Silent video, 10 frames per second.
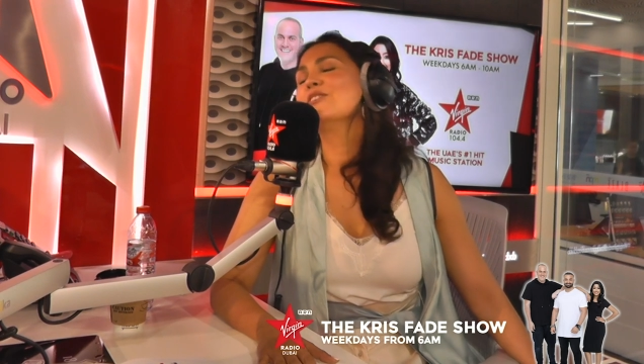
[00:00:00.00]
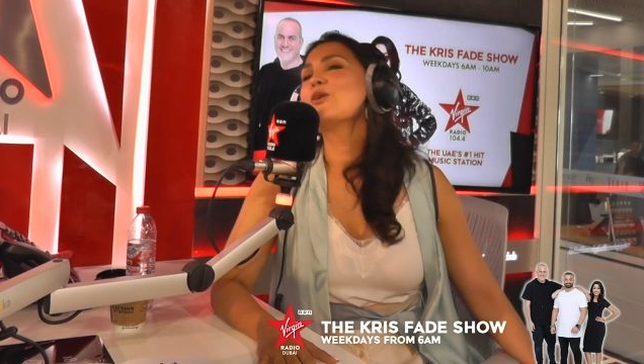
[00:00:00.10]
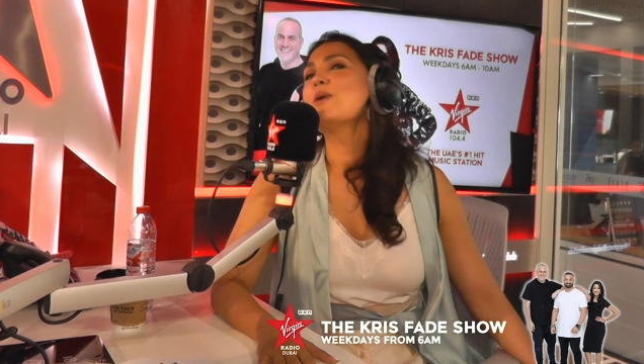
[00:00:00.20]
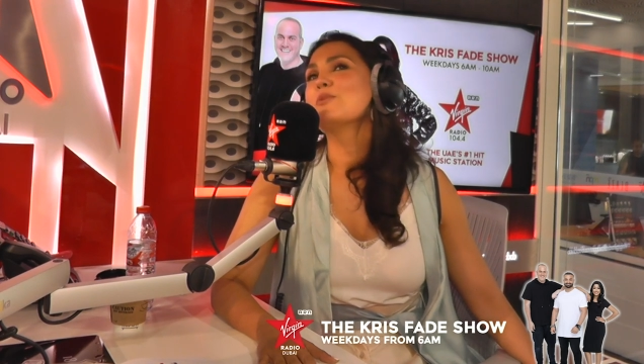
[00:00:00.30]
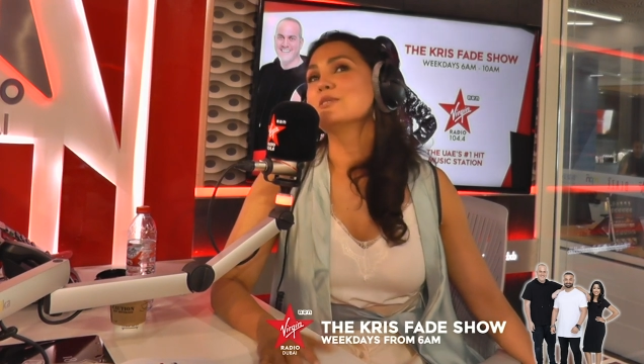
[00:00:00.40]

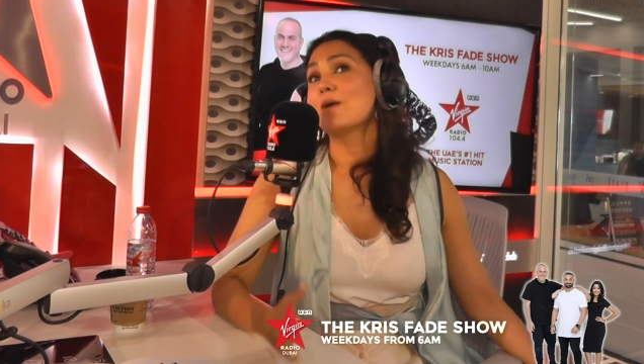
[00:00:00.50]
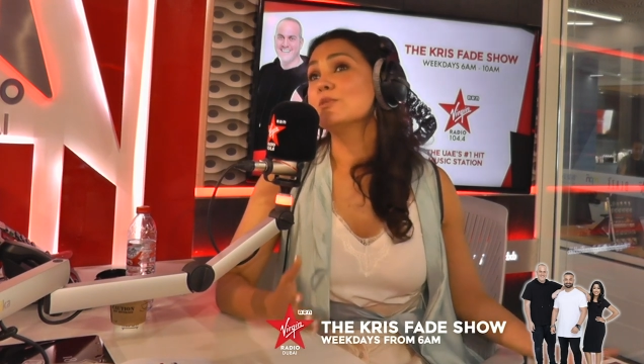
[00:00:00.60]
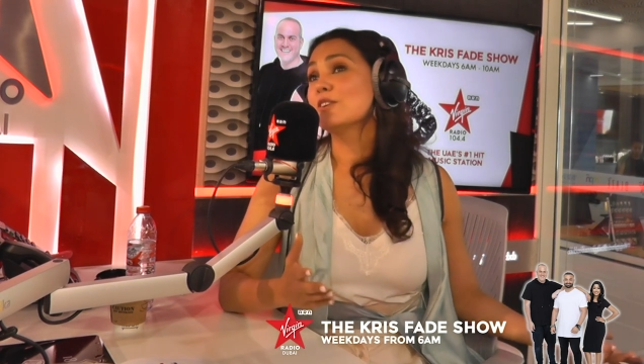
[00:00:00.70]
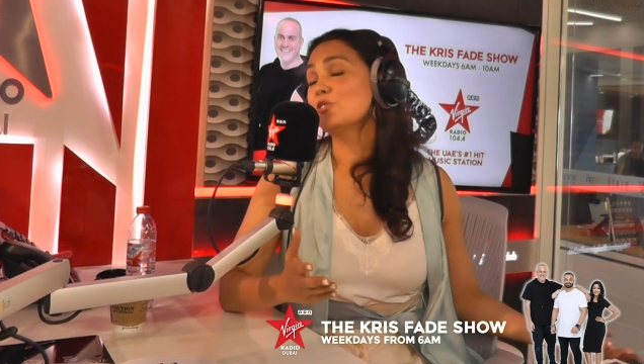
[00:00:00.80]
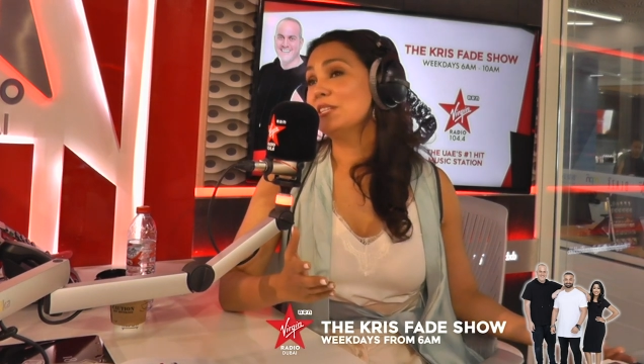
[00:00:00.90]
No, I was. I
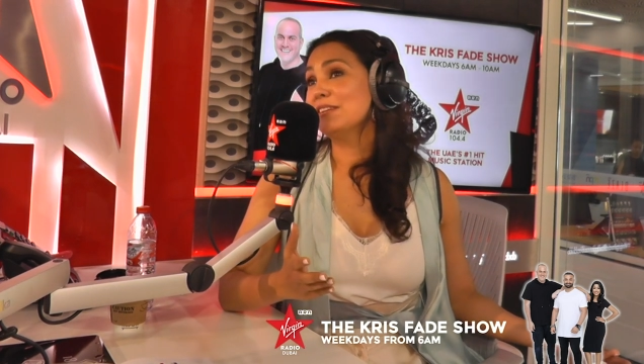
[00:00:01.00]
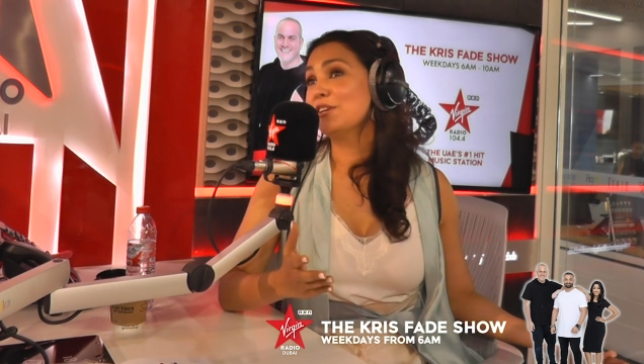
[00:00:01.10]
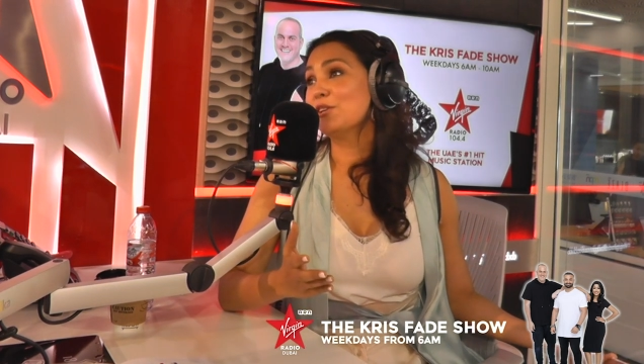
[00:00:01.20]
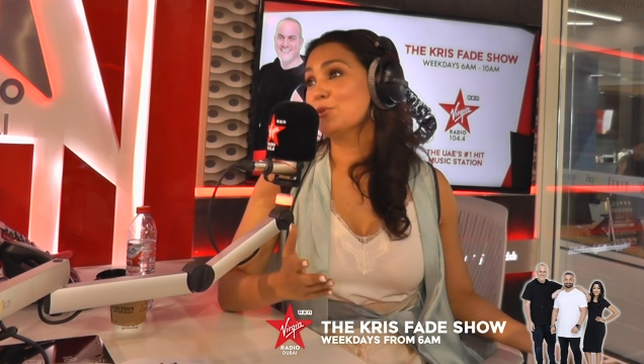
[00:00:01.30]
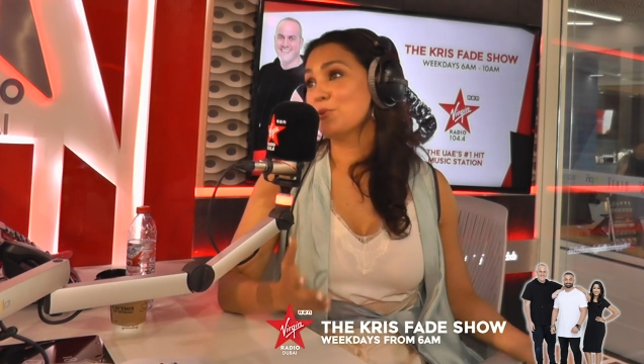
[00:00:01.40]
was actually
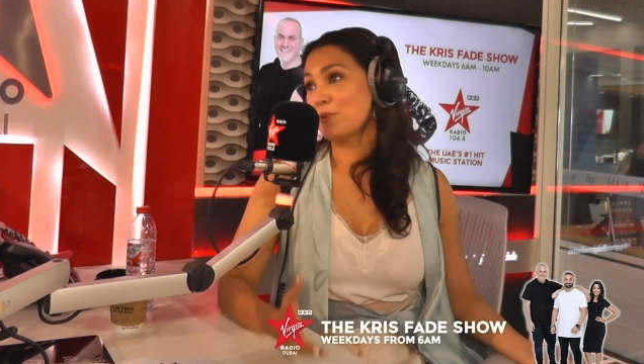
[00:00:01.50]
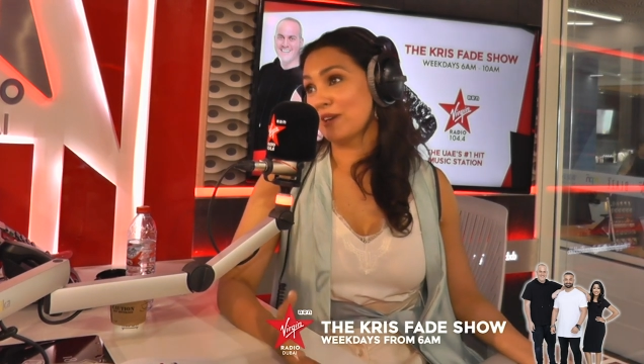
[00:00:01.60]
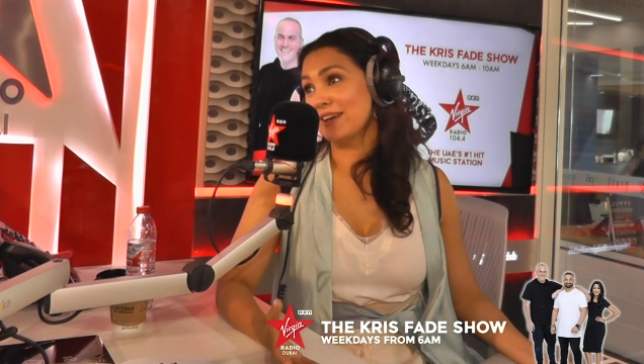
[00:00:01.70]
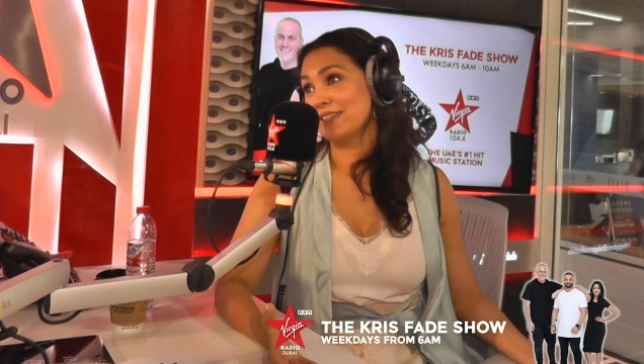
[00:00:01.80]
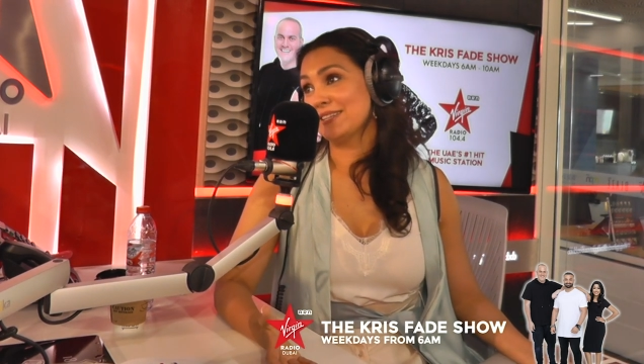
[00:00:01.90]
living in New
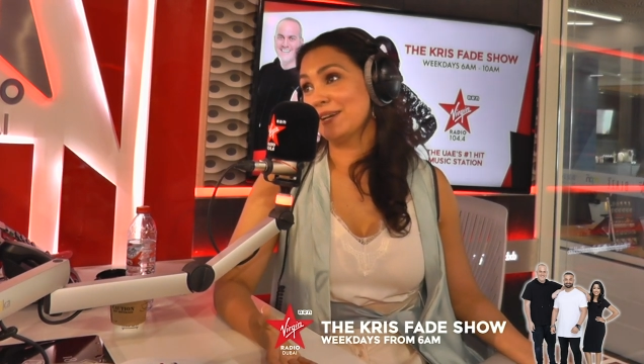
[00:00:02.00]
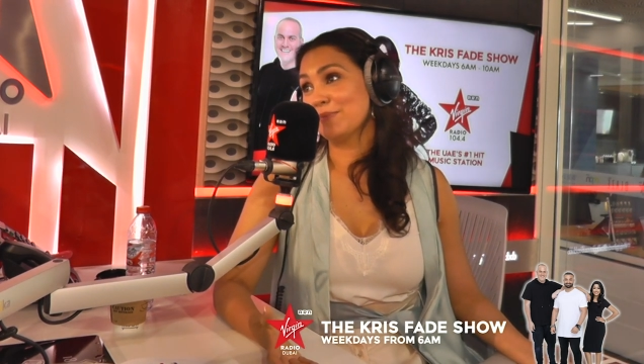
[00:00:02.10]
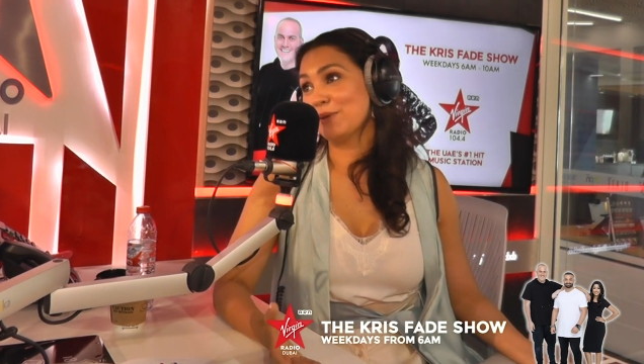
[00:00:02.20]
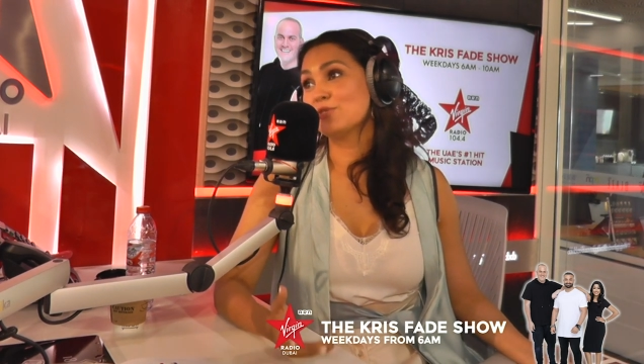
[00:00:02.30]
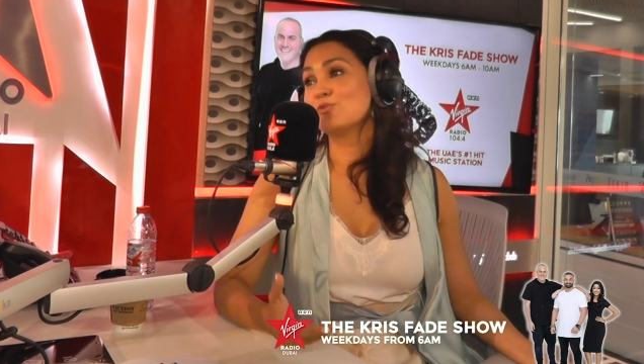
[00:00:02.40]
York at that
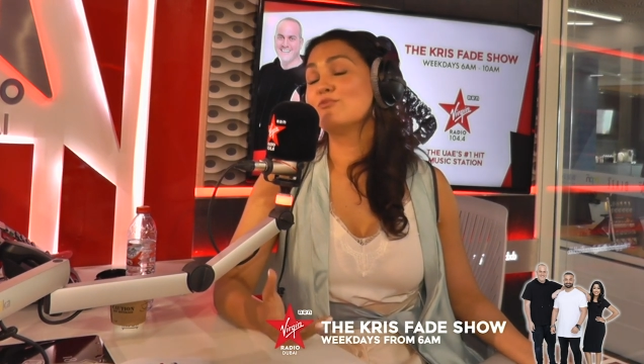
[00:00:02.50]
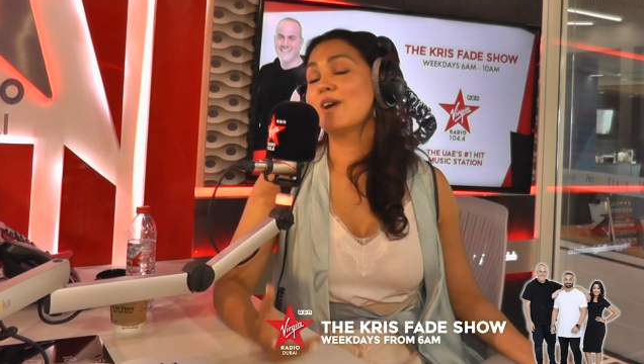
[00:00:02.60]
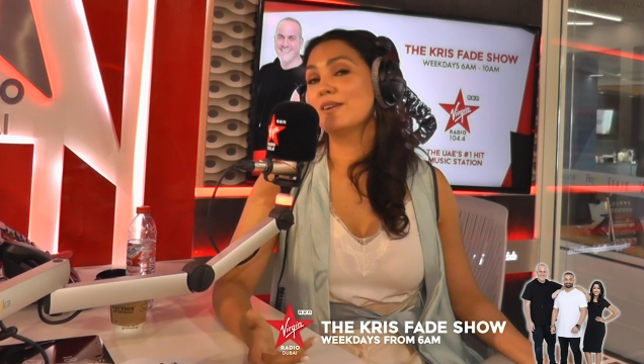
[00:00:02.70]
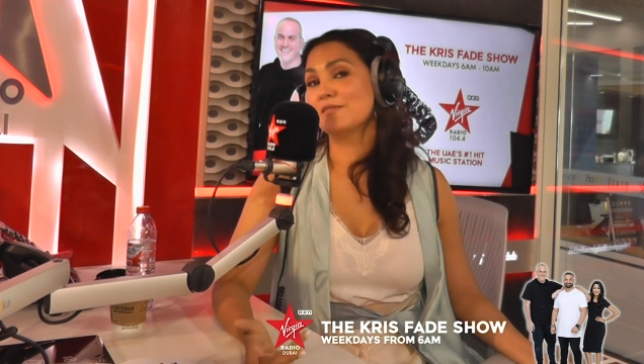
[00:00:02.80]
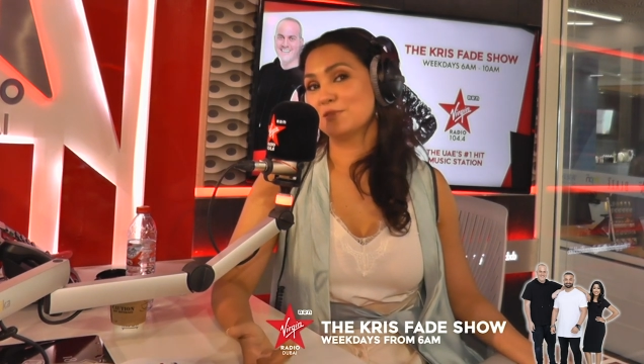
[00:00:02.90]
time. It was
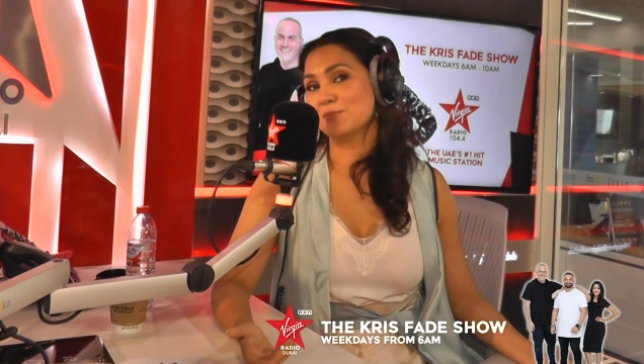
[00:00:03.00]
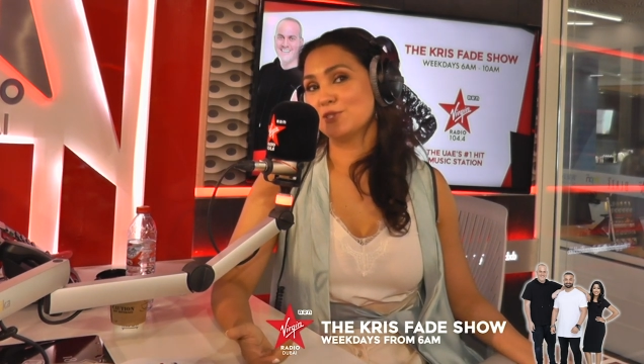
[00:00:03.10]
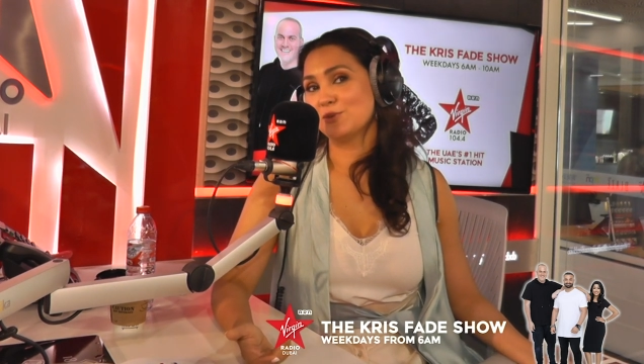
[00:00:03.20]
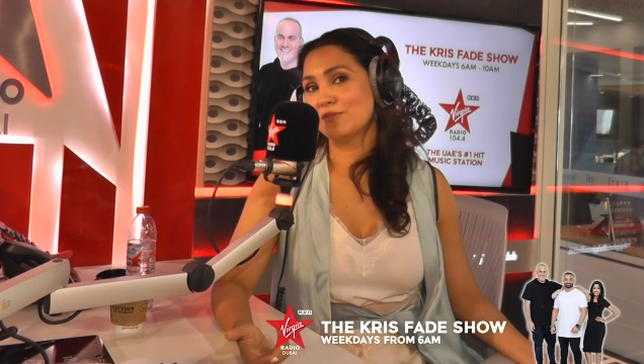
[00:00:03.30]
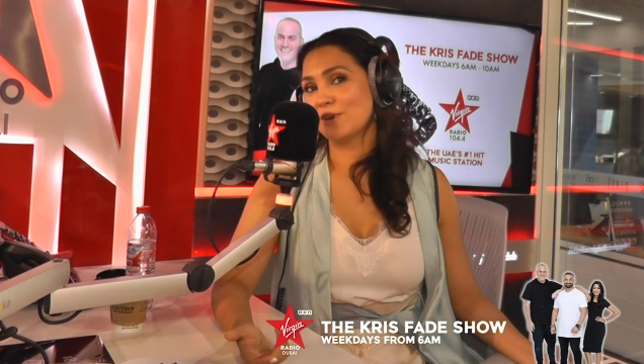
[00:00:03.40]
right after
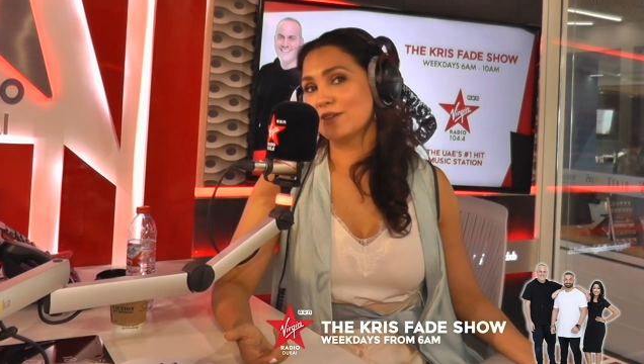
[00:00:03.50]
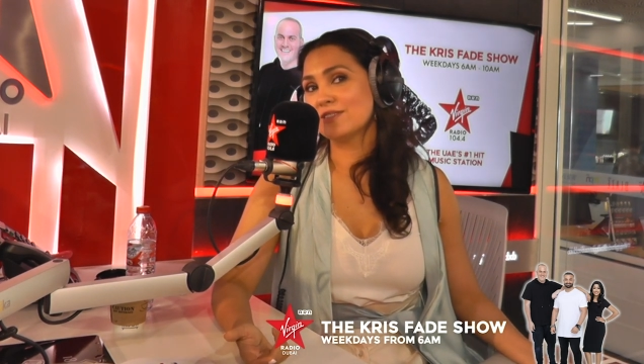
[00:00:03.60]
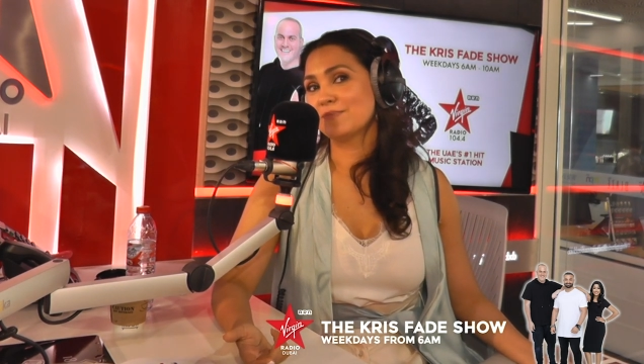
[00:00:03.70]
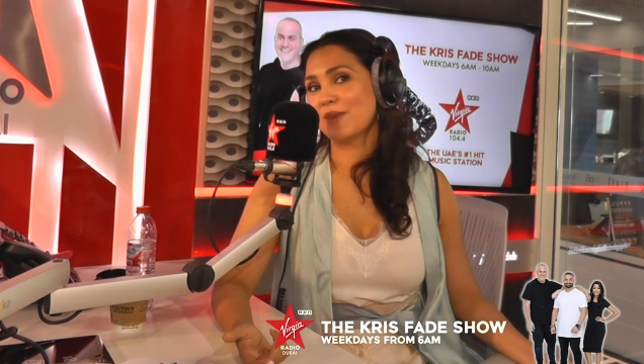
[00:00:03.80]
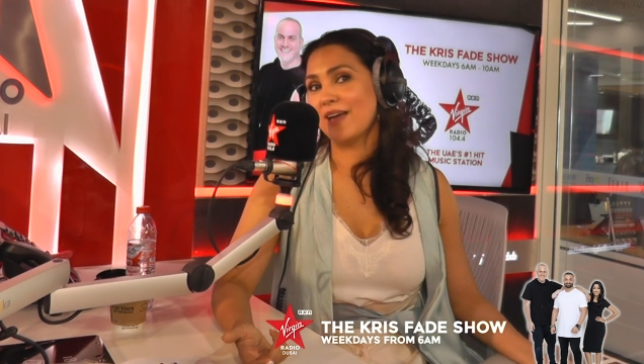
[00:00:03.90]
Miss Universe.